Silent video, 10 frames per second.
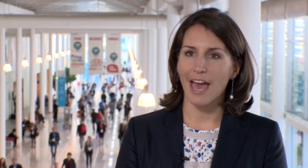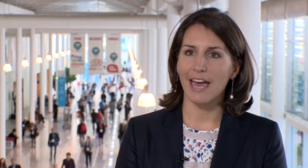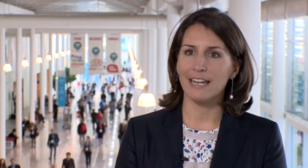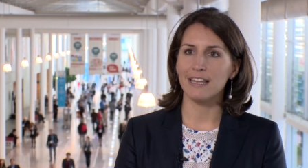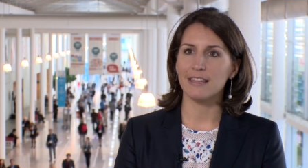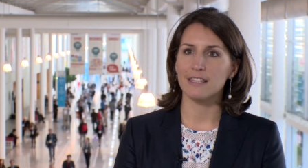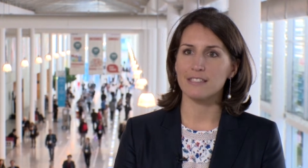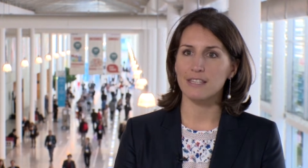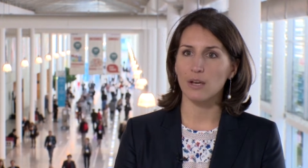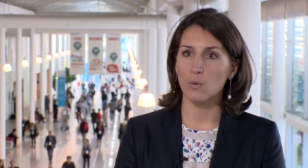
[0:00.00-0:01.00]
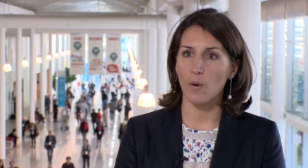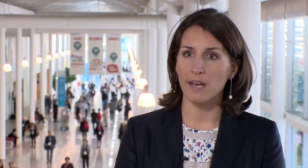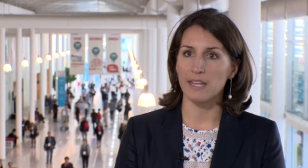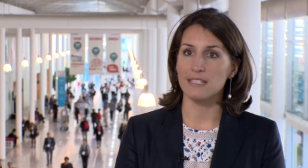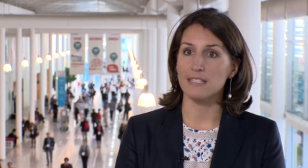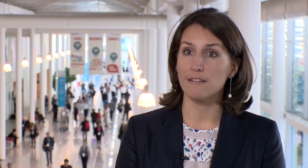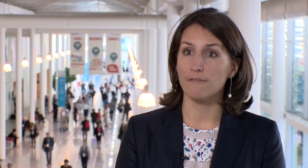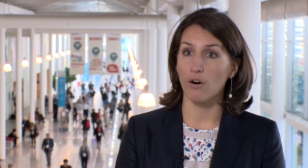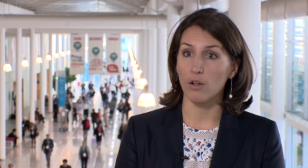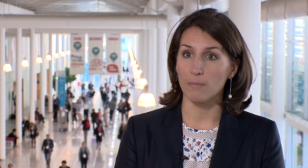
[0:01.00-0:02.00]
And the second one is
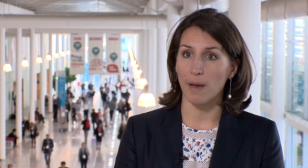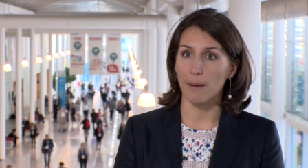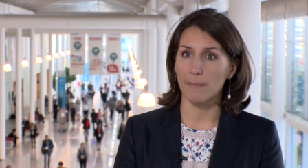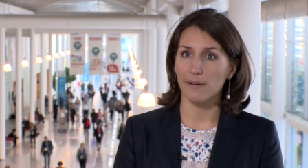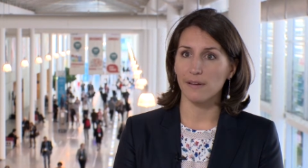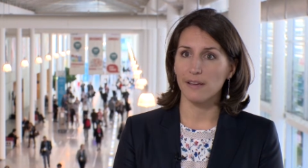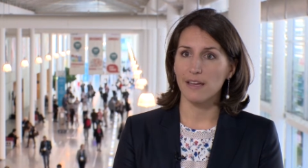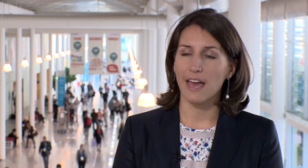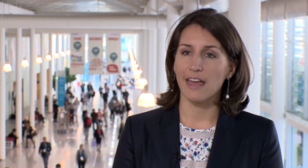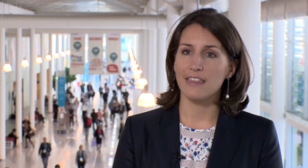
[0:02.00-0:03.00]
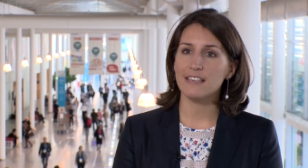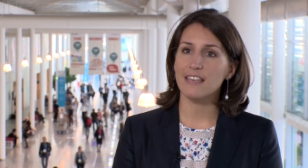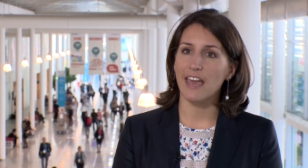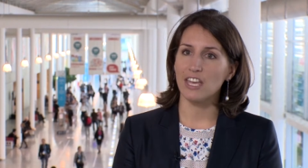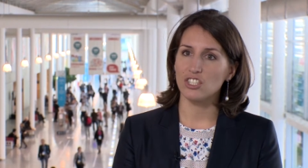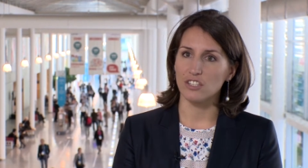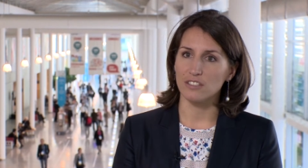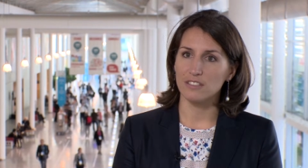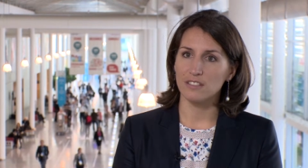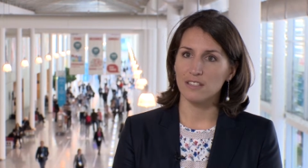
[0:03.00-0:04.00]
nivolumab. And this
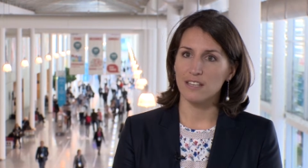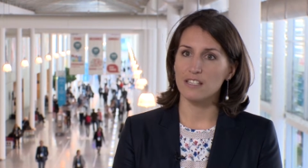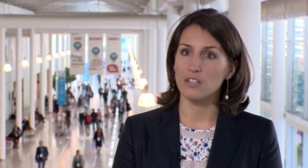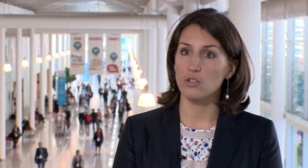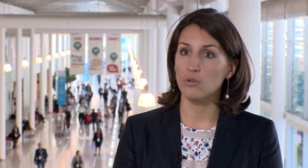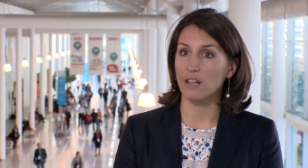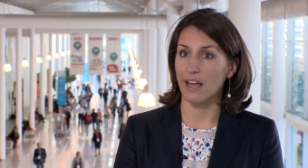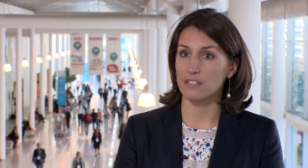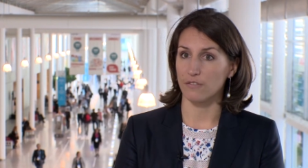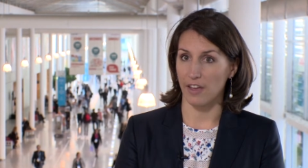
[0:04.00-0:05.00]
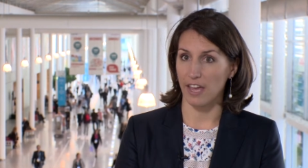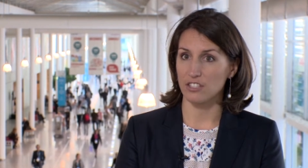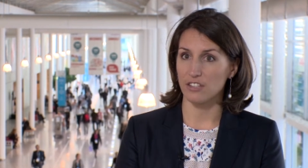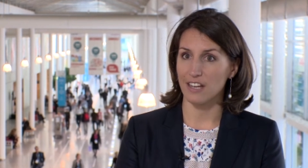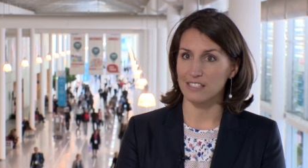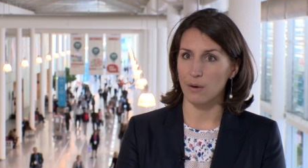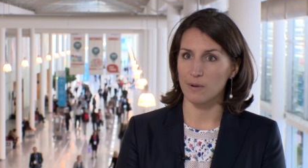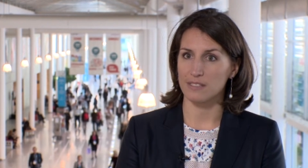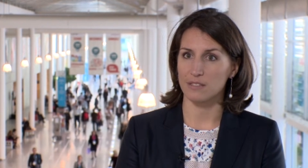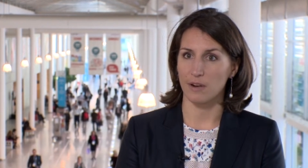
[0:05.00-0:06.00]
agent is a new class of agent, as I
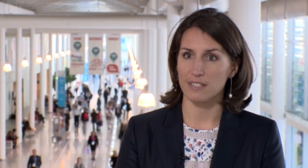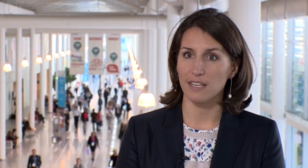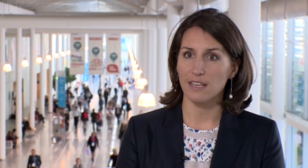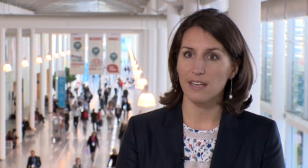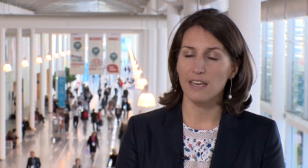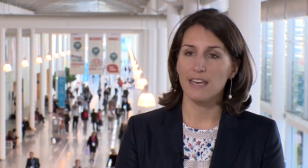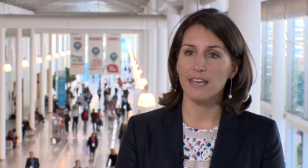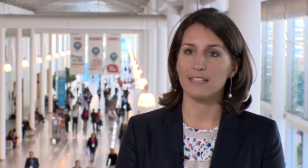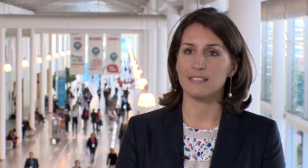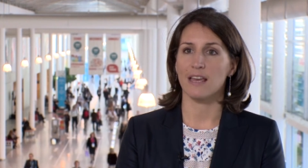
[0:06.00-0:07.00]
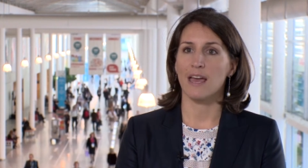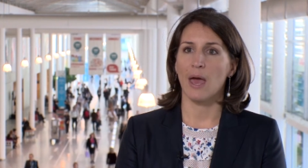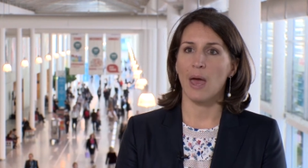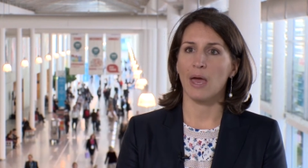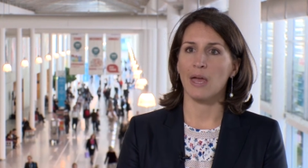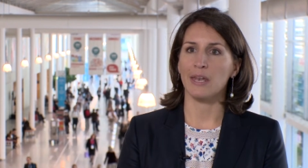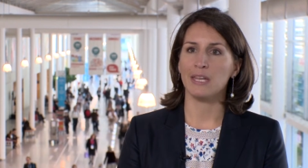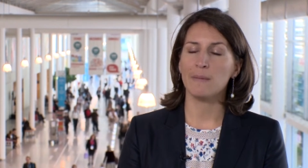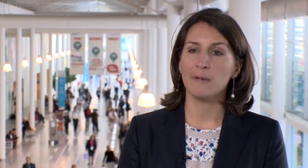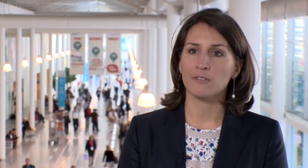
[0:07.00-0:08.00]
was stressing. It's an
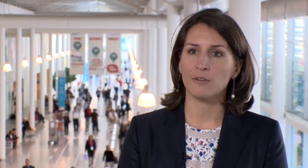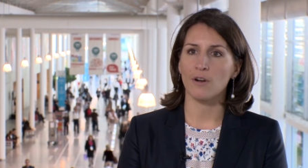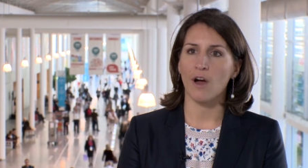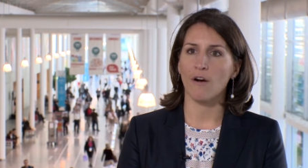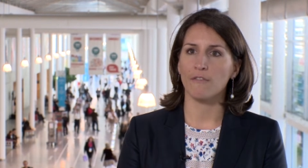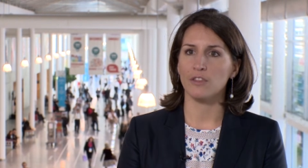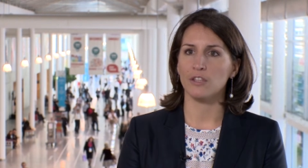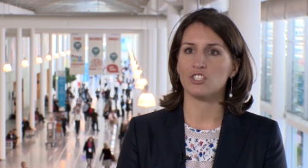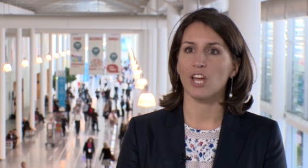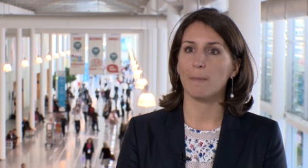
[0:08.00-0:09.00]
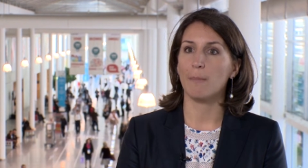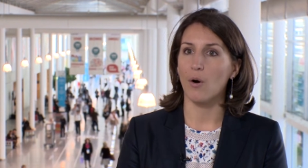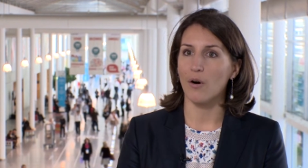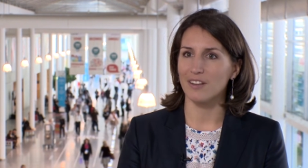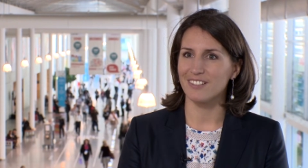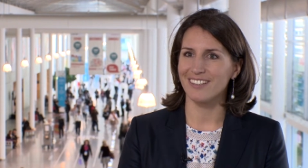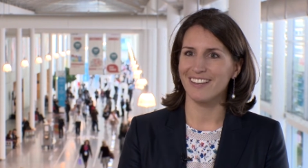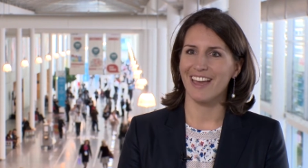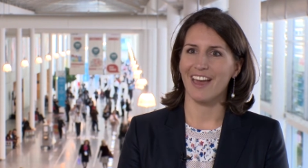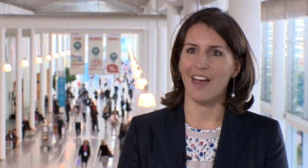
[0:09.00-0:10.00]
inhibitor of the checkpoint,
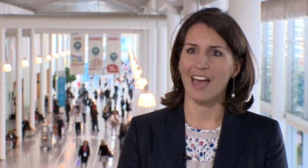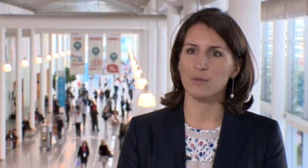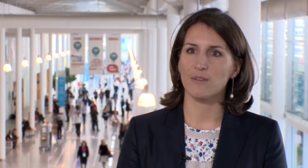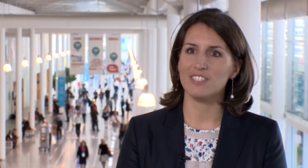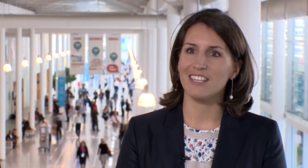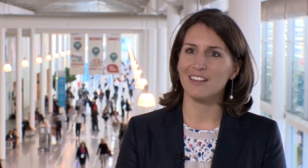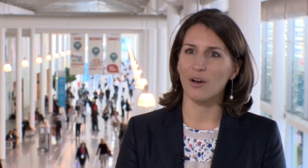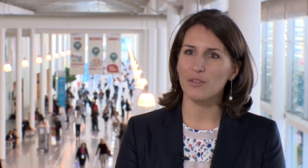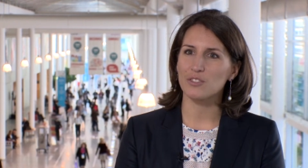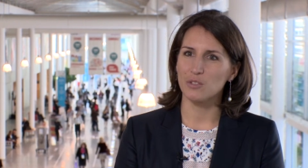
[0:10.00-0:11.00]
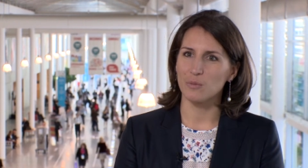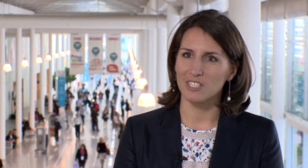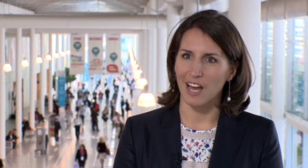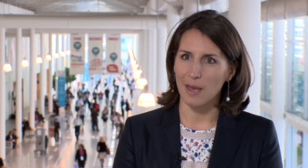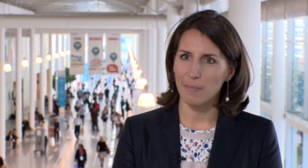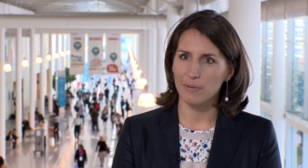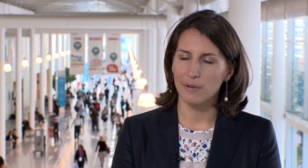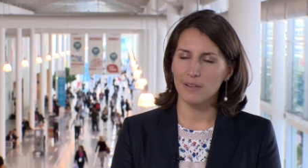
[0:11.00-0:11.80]
as we've seen in other tumor type,